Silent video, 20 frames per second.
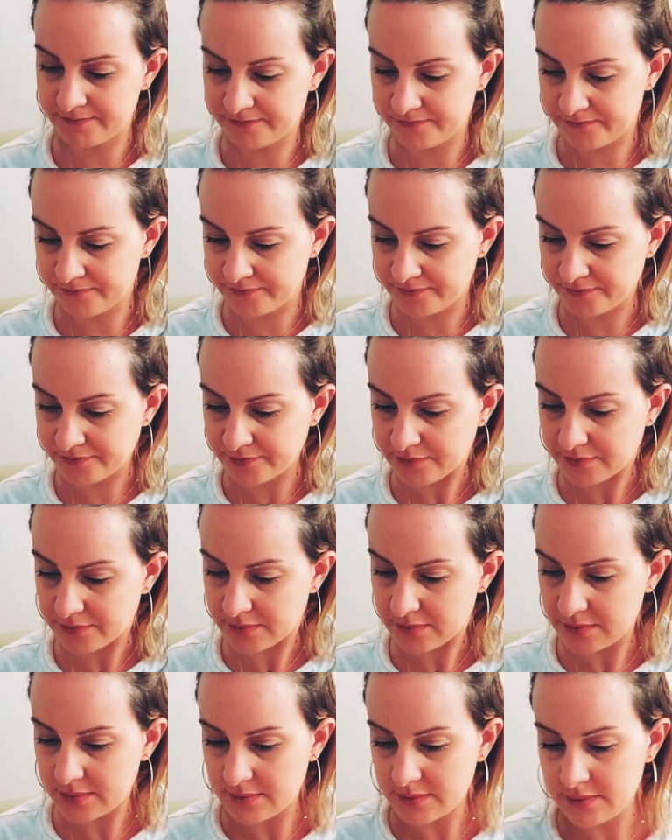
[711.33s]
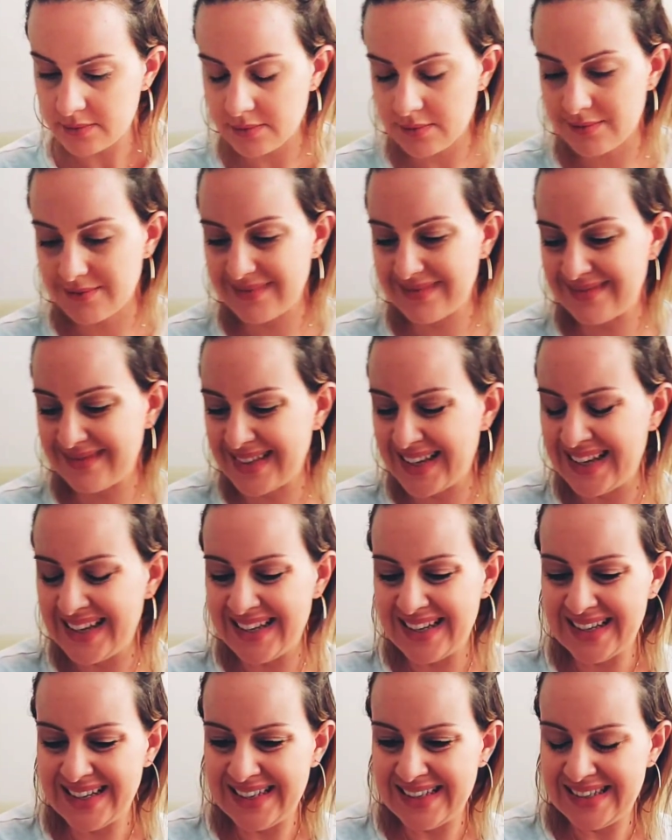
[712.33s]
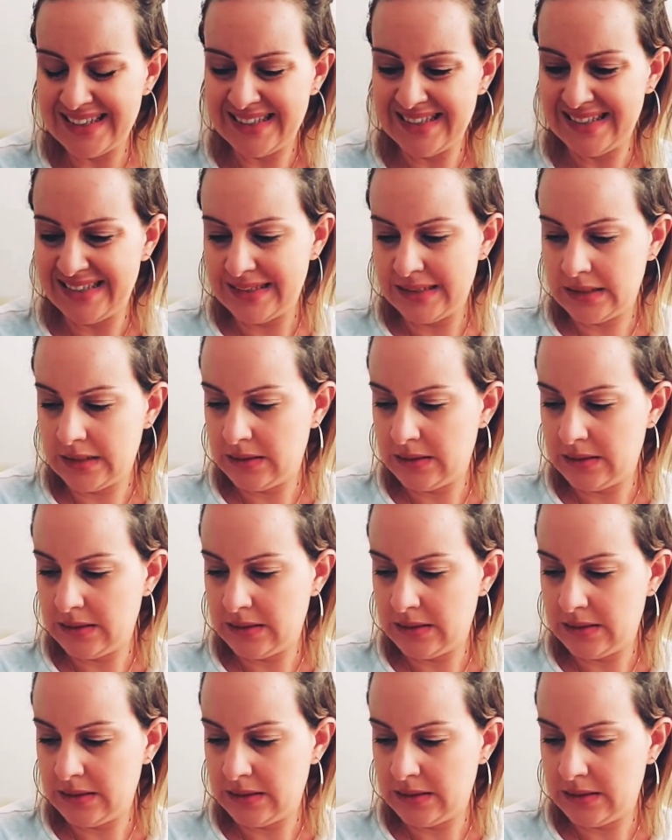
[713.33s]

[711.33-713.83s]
Nobody speaks.